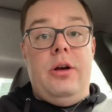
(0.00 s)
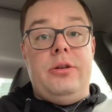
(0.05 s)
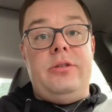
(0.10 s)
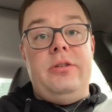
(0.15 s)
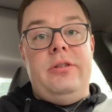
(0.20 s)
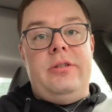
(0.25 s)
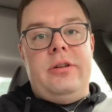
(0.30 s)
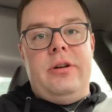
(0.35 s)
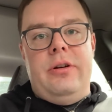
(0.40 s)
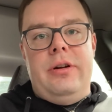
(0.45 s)

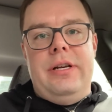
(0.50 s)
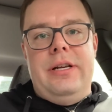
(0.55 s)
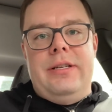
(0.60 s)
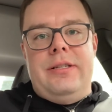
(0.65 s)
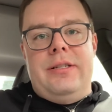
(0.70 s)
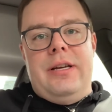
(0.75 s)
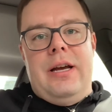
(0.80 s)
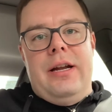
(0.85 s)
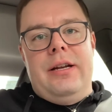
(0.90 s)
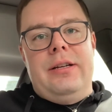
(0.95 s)
used to go to
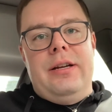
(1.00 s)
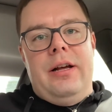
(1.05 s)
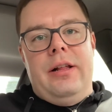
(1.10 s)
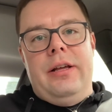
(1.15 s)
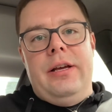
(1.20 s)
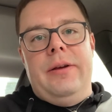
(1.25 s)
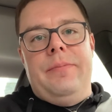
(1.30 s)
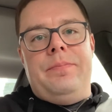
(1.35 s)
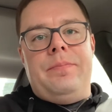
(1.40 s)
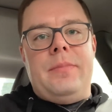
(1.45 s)
Eastside
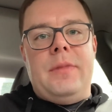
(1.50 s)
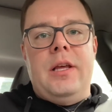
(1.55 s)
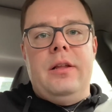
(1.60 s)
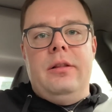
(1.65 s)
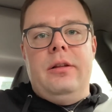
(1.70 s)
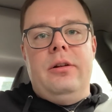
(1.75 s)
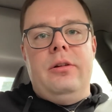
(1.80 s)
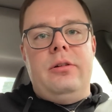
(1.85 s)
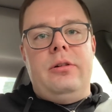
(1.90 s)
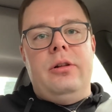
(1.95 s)
Deli a
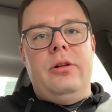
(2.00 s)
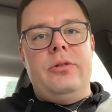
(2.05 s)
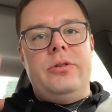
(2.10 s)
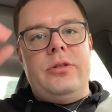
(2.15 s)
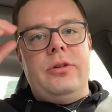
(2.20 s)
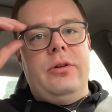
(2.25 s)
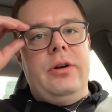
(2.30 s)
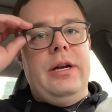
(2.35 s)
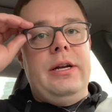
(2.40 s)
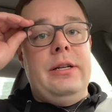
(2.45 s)
little
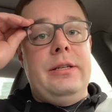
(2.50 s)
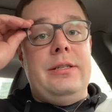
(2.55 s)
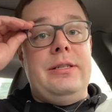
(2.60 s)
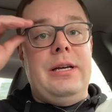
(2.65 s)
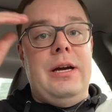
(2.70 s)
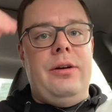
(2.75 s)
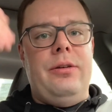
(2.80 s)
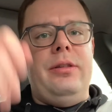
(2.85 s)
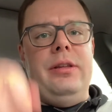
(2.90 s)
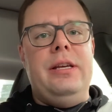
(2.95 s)
closer in
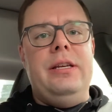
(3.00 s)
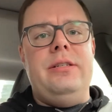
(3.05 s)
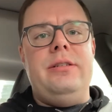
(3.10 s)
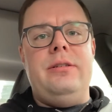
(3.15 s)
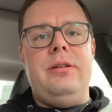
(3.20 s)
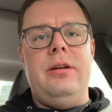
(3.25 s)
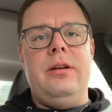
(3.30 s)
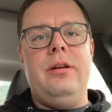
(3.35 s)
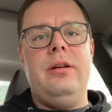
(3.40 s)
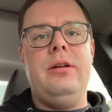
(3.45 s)

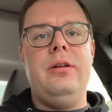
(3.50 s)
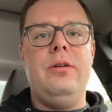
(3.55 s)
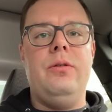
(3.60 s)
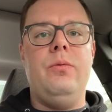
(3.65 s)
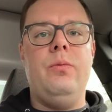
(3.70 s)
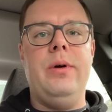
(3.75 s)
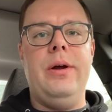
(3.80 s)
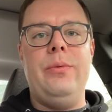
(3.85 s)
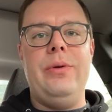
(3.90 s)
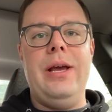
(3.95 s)
Southeast
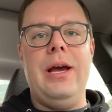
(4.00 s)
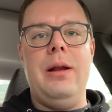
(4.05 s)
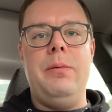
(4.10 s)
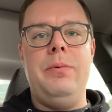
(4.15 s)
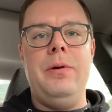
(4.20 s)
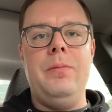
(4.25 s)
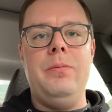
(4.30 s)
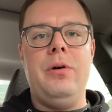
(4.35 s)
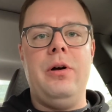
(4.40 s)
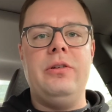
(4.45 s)
when we had
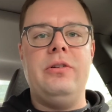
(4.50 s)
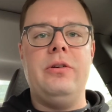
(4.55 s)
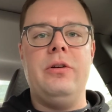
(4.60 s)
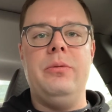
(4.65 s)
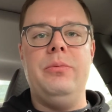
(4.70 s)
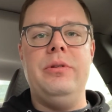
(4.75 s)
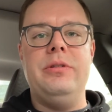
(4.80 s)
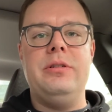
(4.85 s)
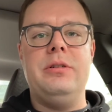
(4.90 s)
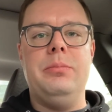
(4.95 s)
pinball
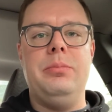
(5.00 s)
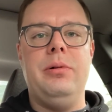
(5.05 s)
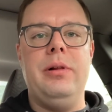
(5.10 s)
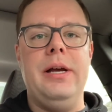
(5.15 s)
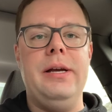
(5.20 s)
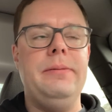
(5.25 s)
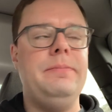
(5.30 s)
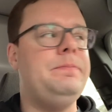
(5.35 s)
tournaments to play.